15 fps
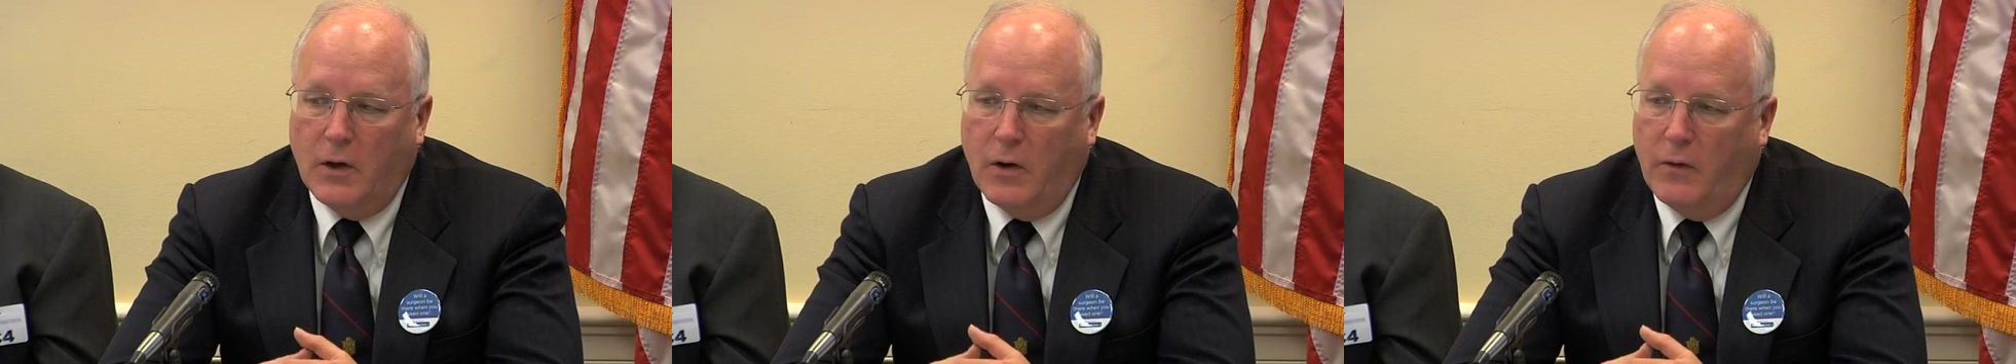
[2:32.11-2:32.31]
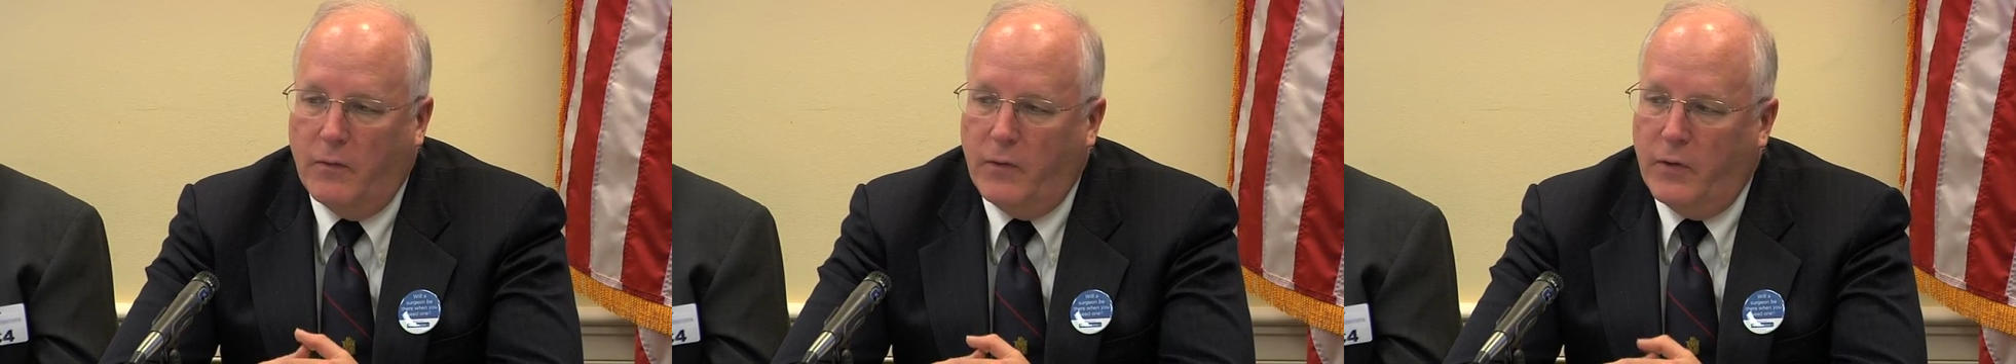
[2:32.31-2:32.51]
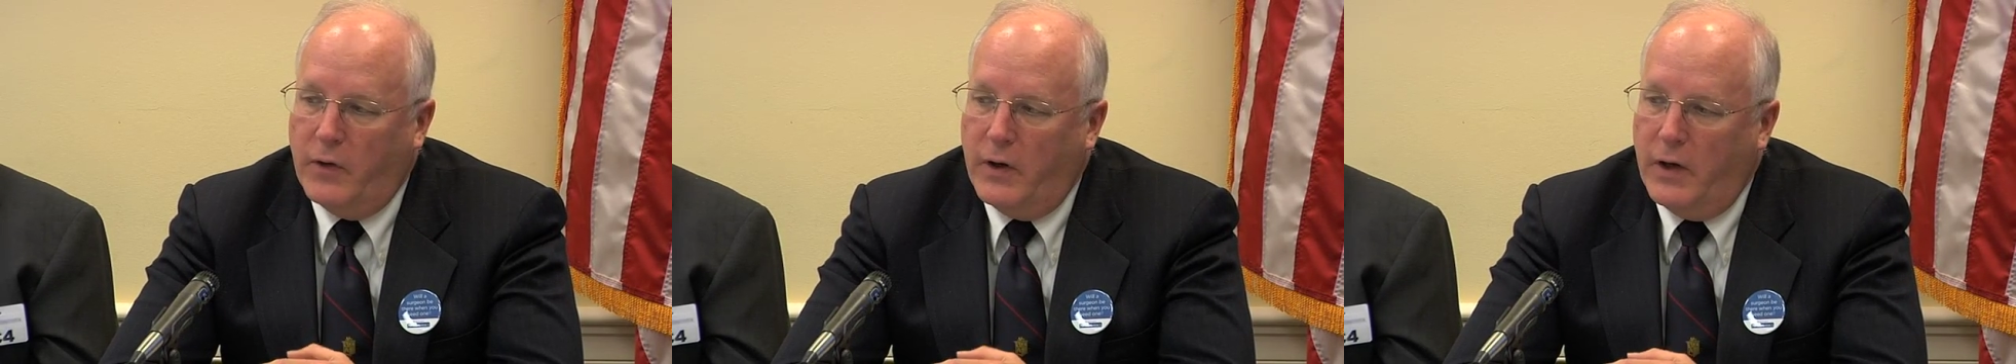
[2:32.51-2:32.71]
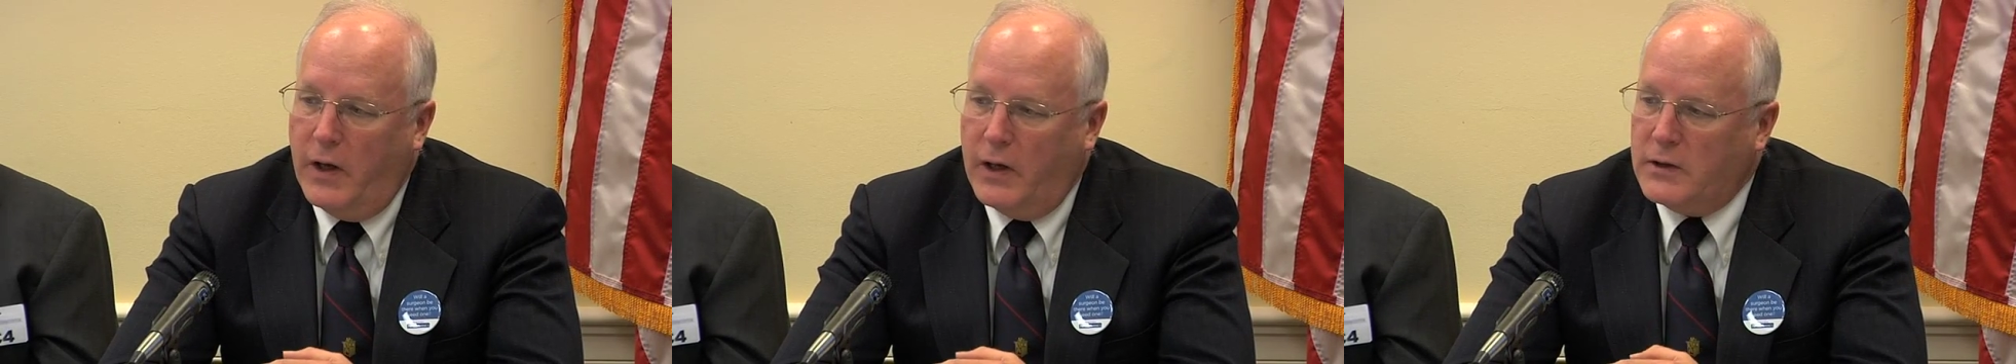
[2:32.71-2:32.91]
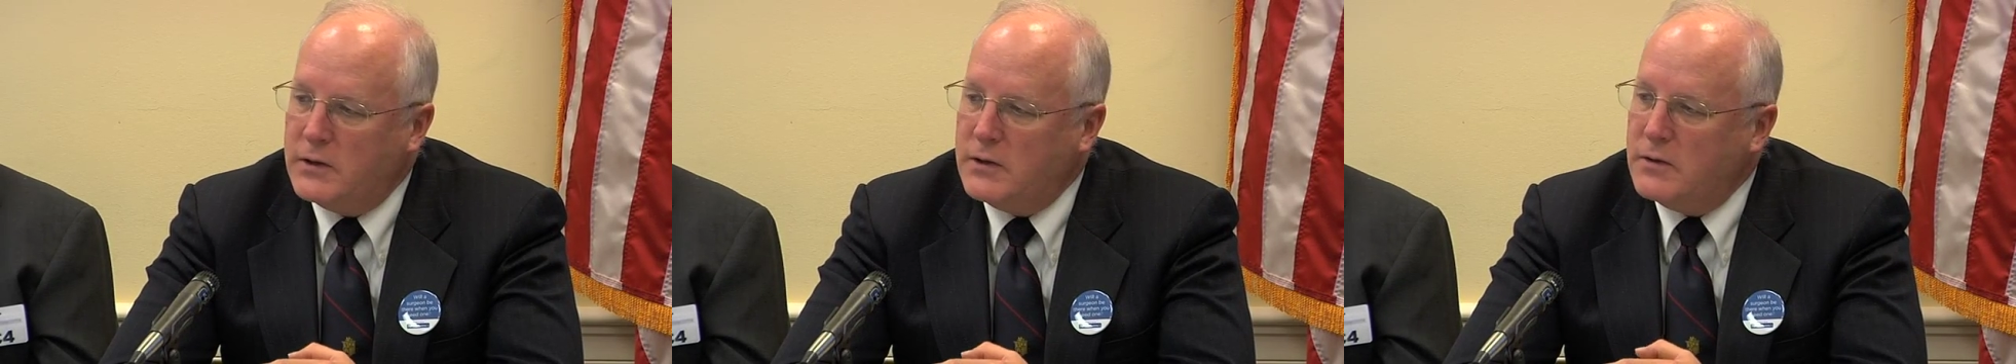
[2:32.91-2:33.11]
over the
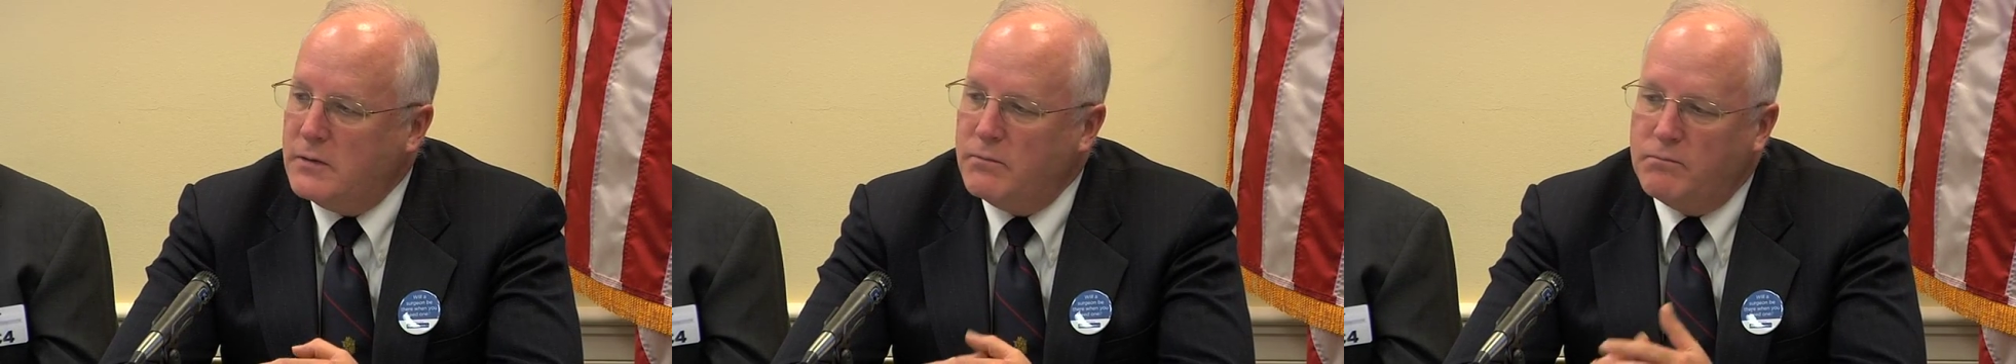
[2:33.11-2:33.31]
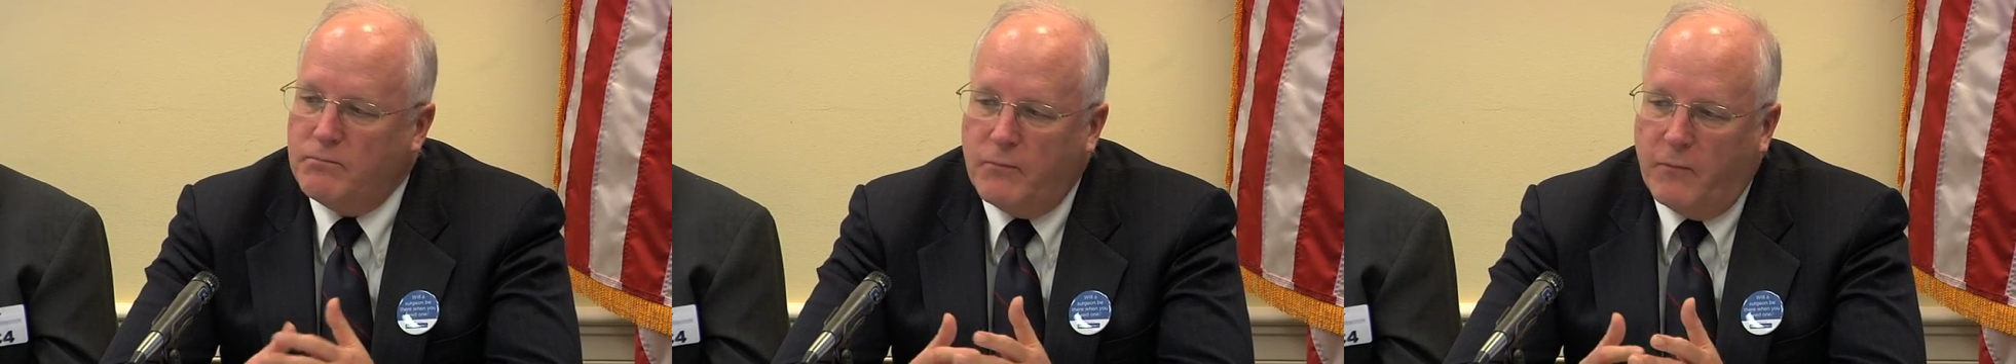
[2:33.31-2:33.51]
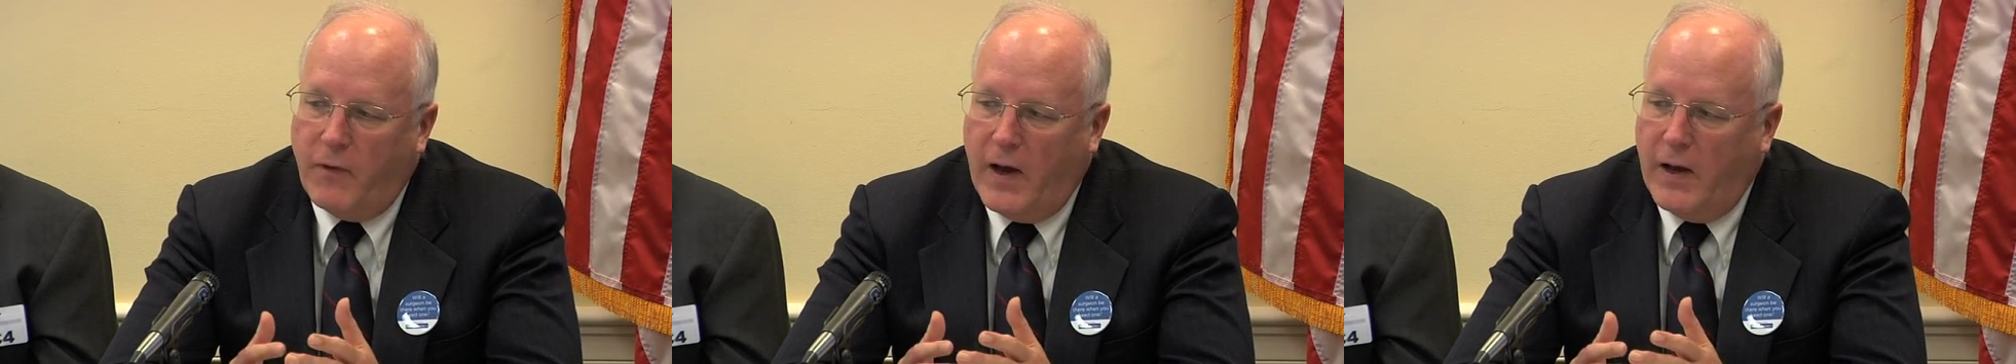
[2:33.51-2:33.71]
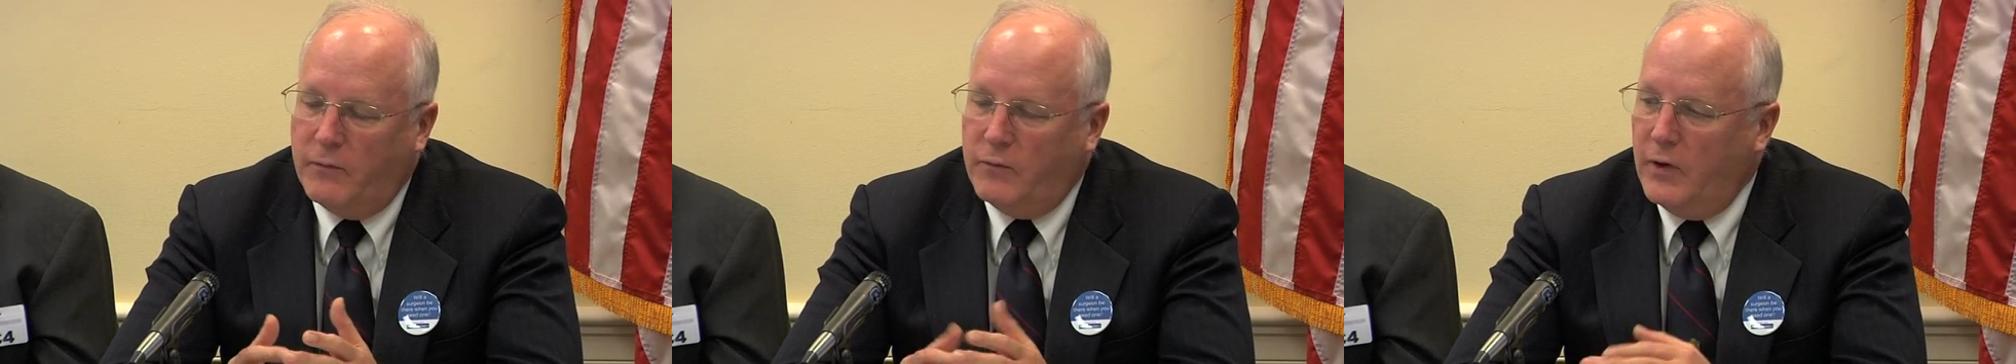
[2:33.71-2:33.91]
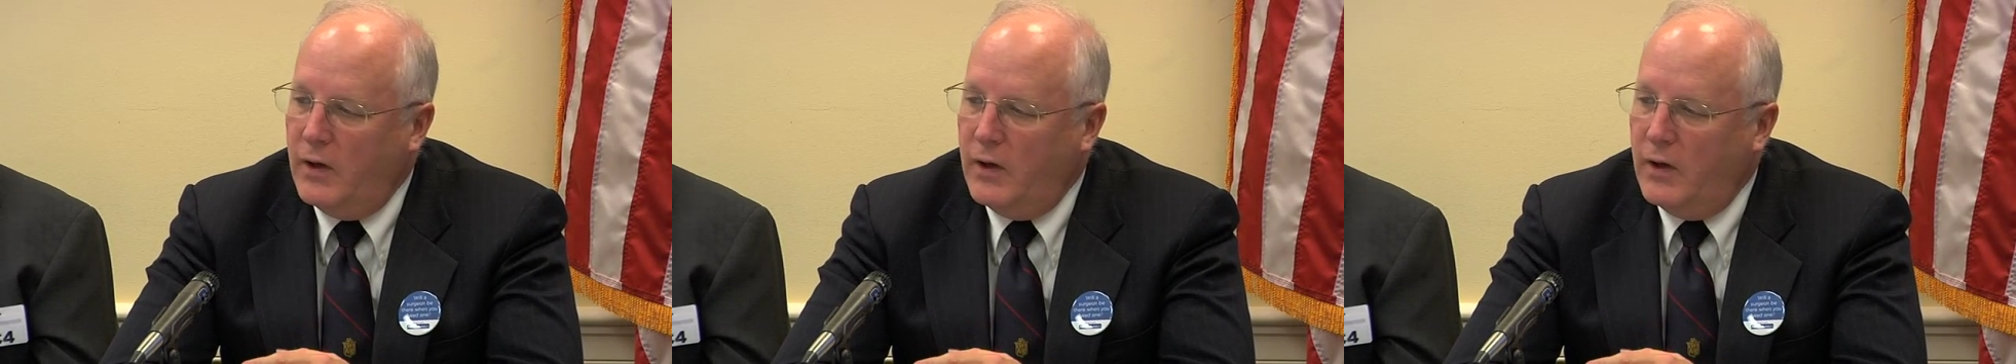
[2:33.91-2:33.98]
next five